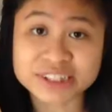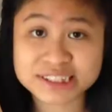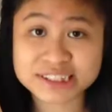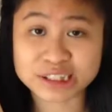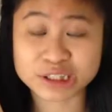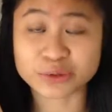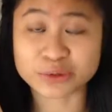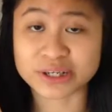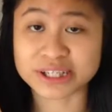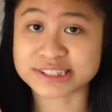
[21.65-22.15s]

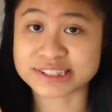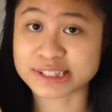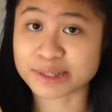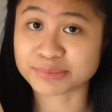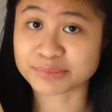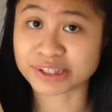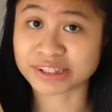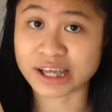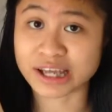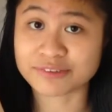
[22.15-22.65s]
First clue is
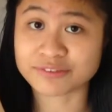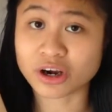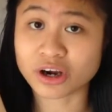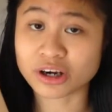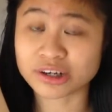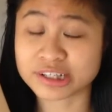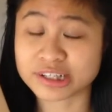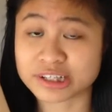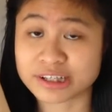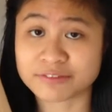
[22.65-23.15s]
something that I've
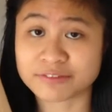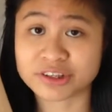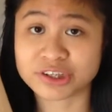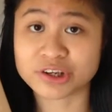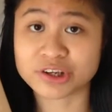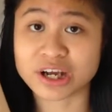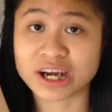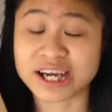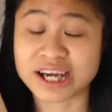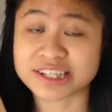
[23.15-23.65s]
already
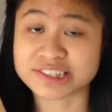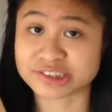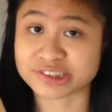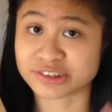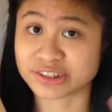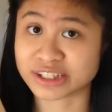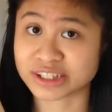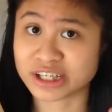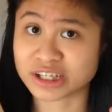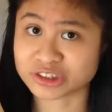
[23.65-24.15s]
given you guys
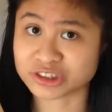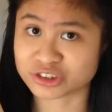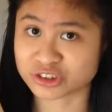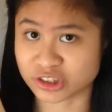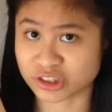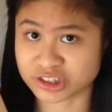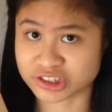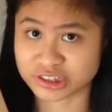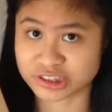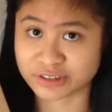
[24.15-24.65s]
during the
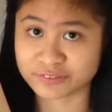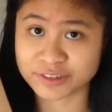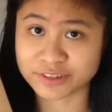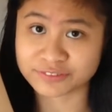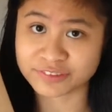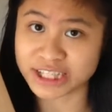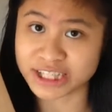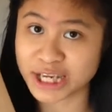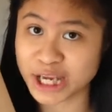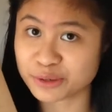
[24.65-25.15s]
introduction of
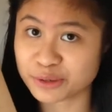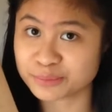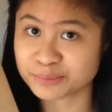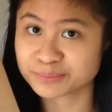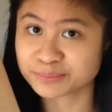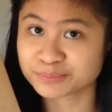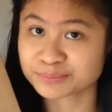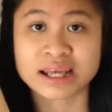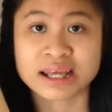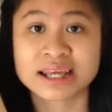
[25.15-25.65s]
the video.
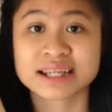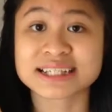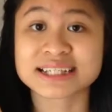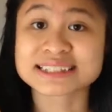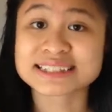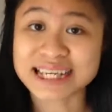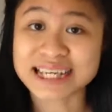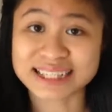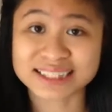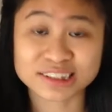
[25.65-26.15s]

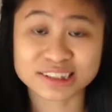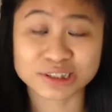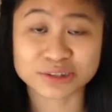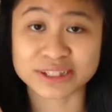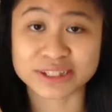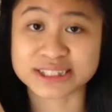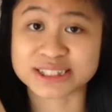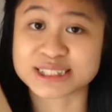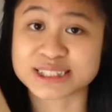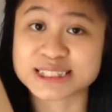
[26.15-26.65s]
The second
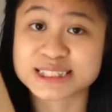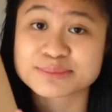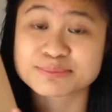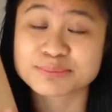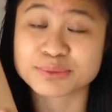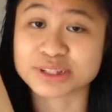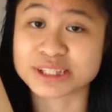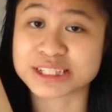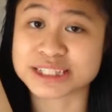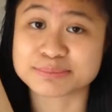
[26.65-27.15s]
clue is this
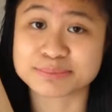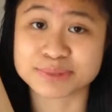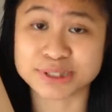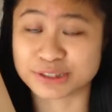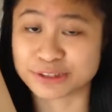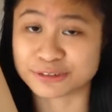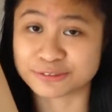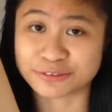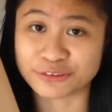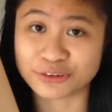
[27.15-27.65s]
book is
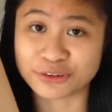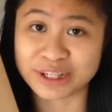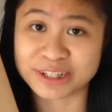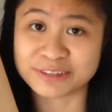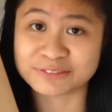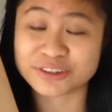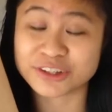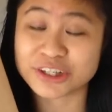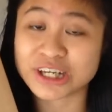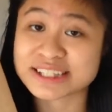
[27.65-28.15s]
beautiful,
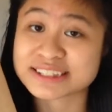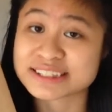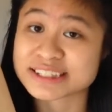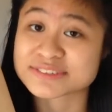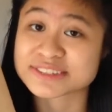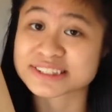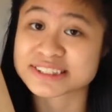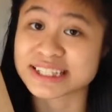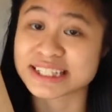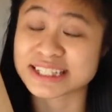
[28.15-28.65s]
and if you guys
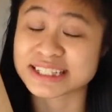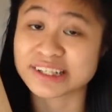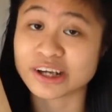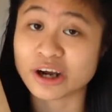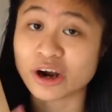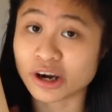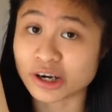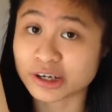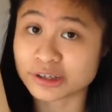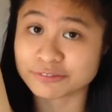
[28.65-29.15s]
have seen
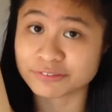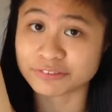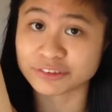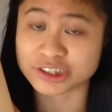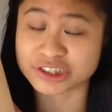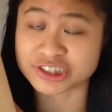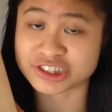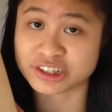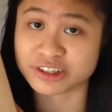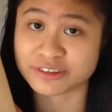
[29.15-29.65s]
the art
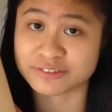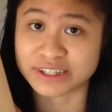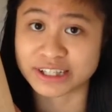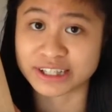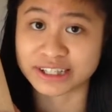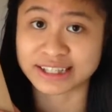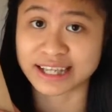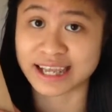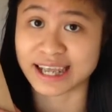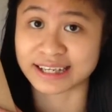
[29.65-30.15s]
version of
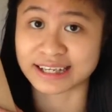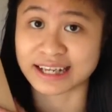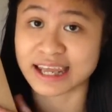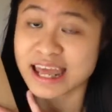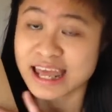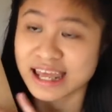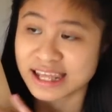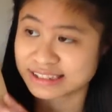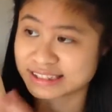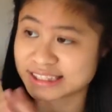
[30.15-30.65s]
it, then
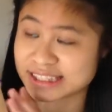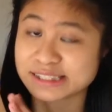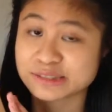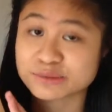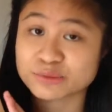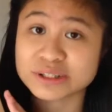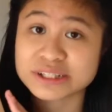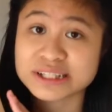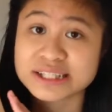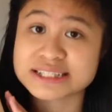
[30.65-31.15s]

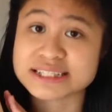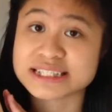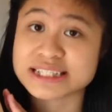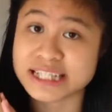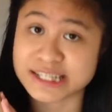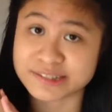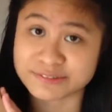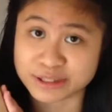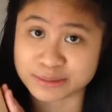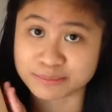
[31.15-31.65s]
this one is
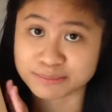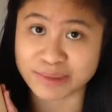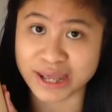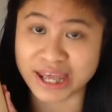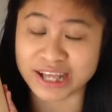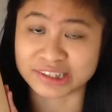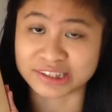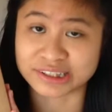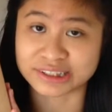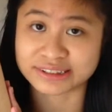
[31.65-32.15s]
even
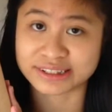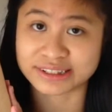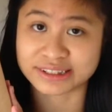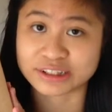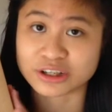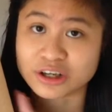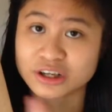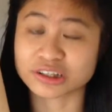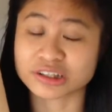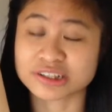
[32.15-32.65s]
better.
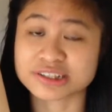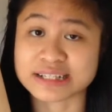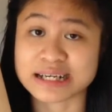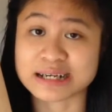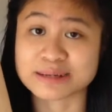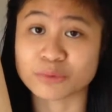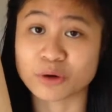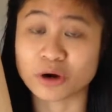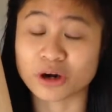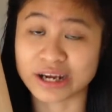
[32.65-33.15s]
The colors
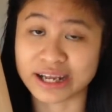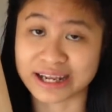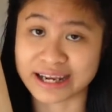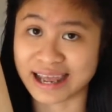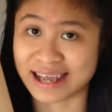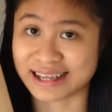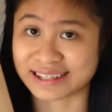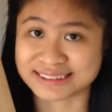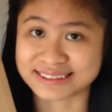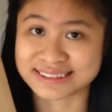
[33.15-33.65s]
are more
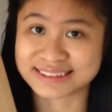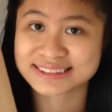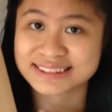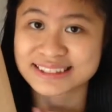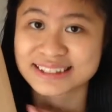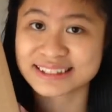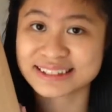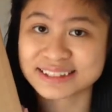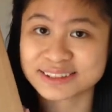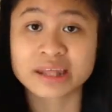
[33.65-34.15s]

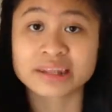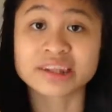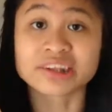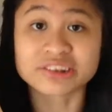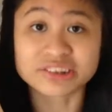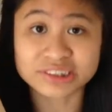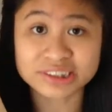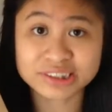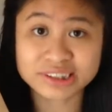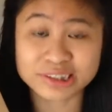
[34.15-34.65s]
enhanced. The
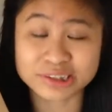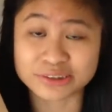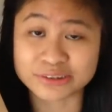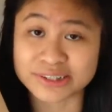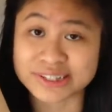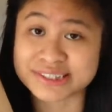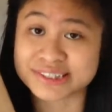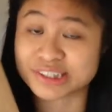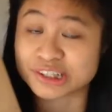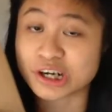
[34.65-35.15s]
third
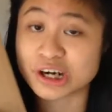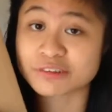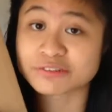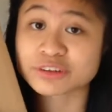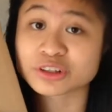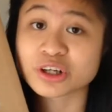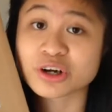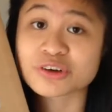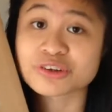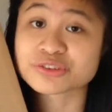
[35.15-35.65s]
clue is the
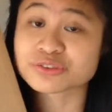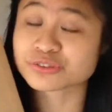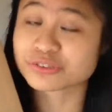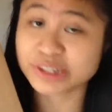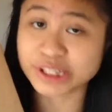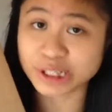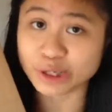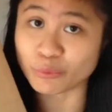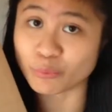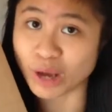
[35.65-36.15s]
cover goes
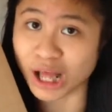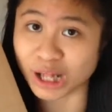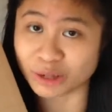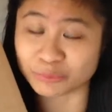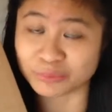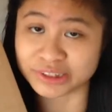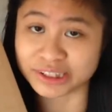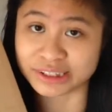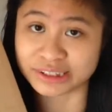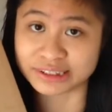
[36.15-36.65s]
really
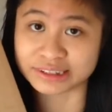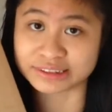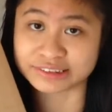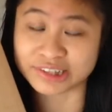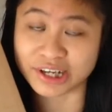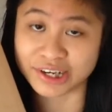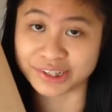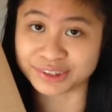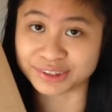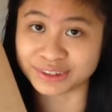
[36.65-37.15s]
well with the
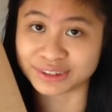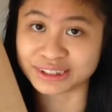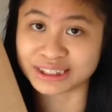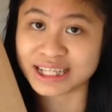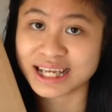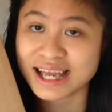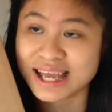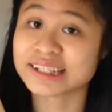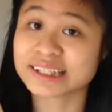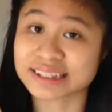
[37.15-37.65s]
title.
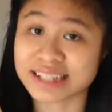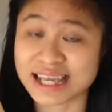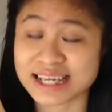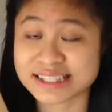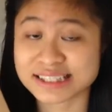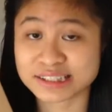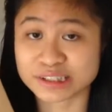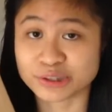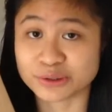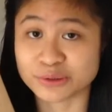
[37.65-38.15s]
And the
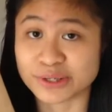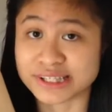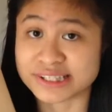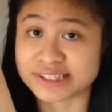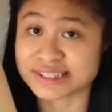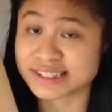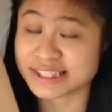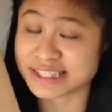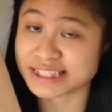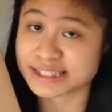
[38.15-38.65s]
last clue
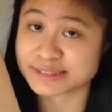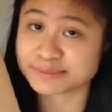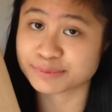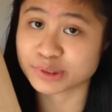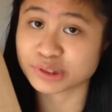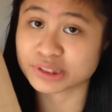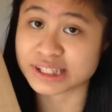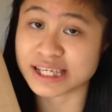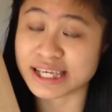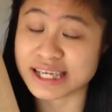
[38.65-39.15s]
is this
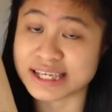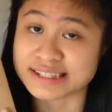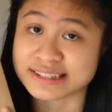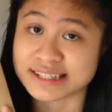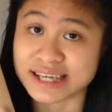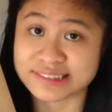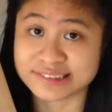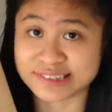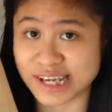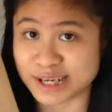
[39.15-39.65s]
book is
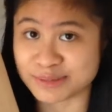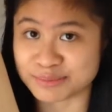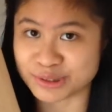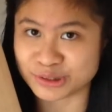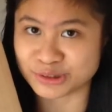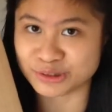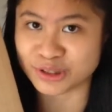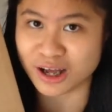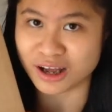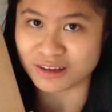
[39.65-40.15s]
a
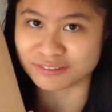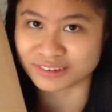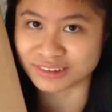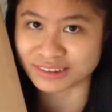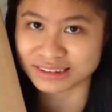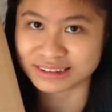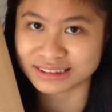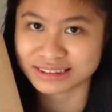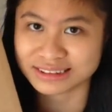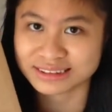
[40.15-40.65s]
debut
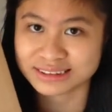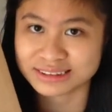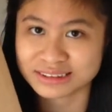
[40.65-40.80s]
novel.